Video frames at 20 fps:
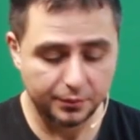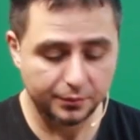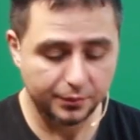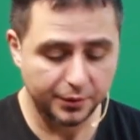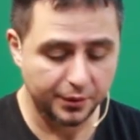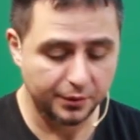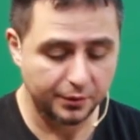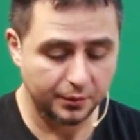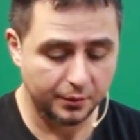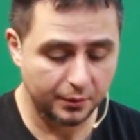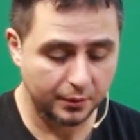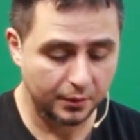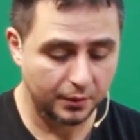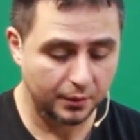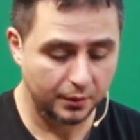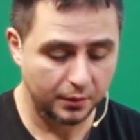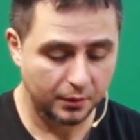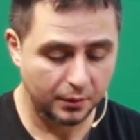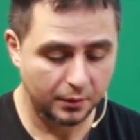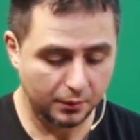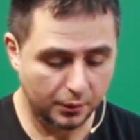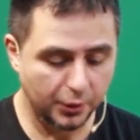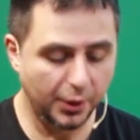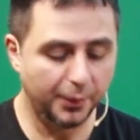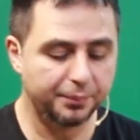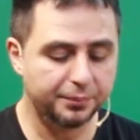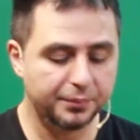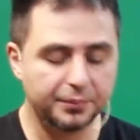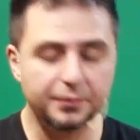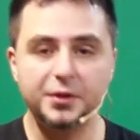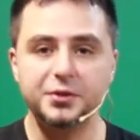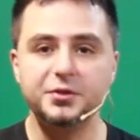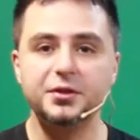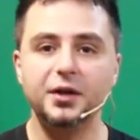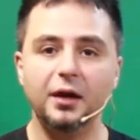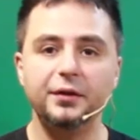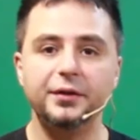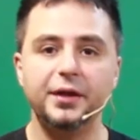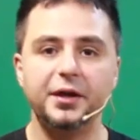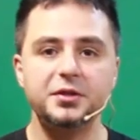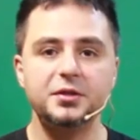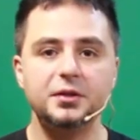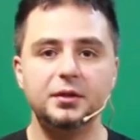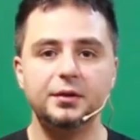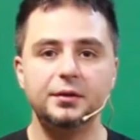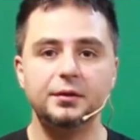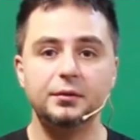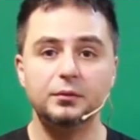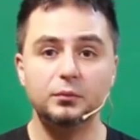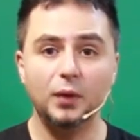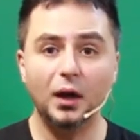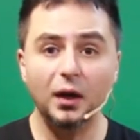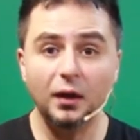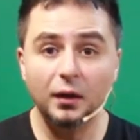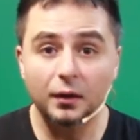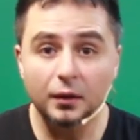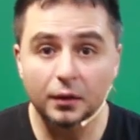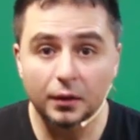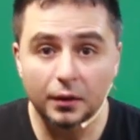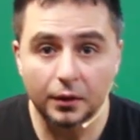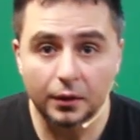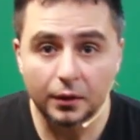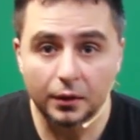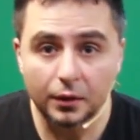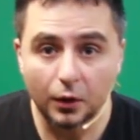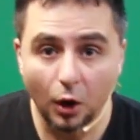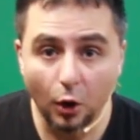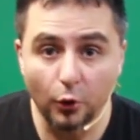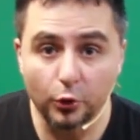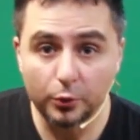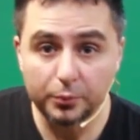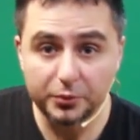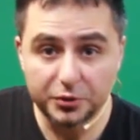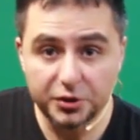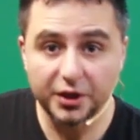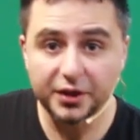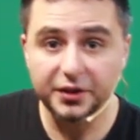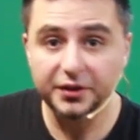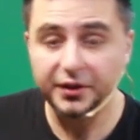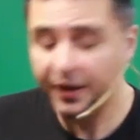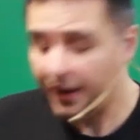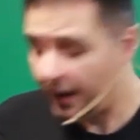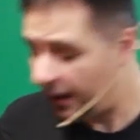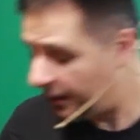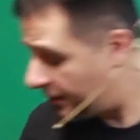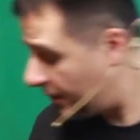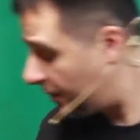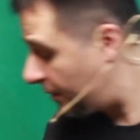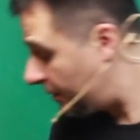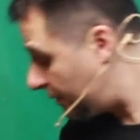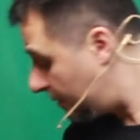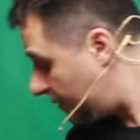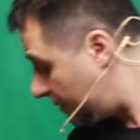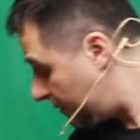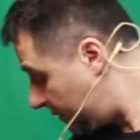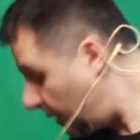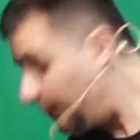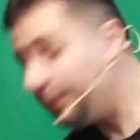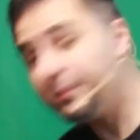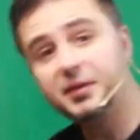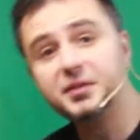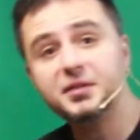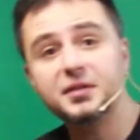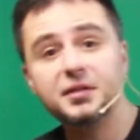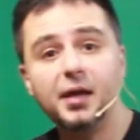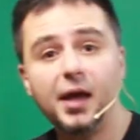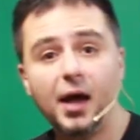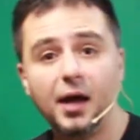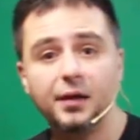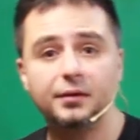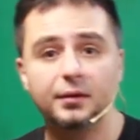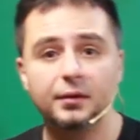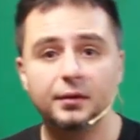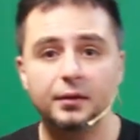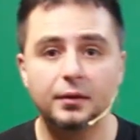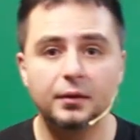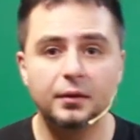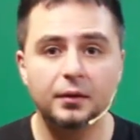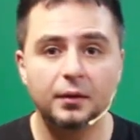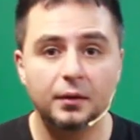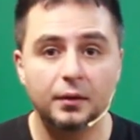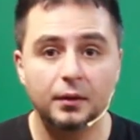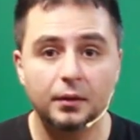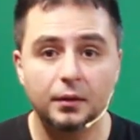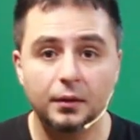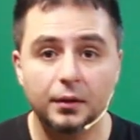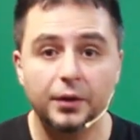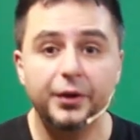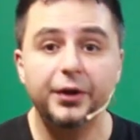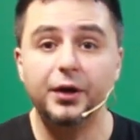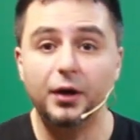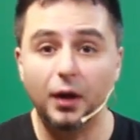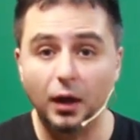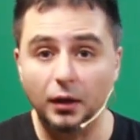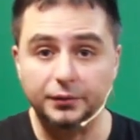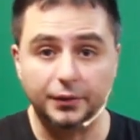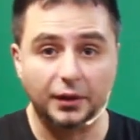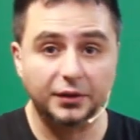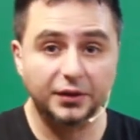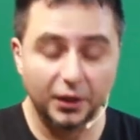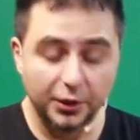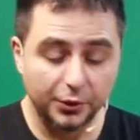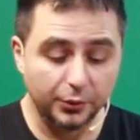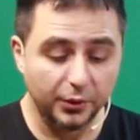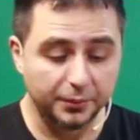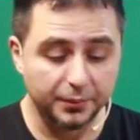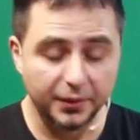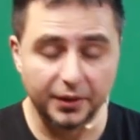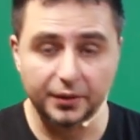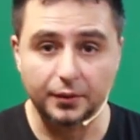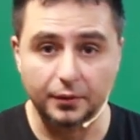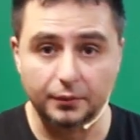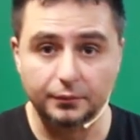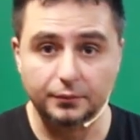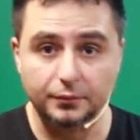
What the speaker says: Here. Yep, it's gone actually. What? Oh, you want me checking the hand? Yep, it's in the hat. Here, I'll tell you what, man.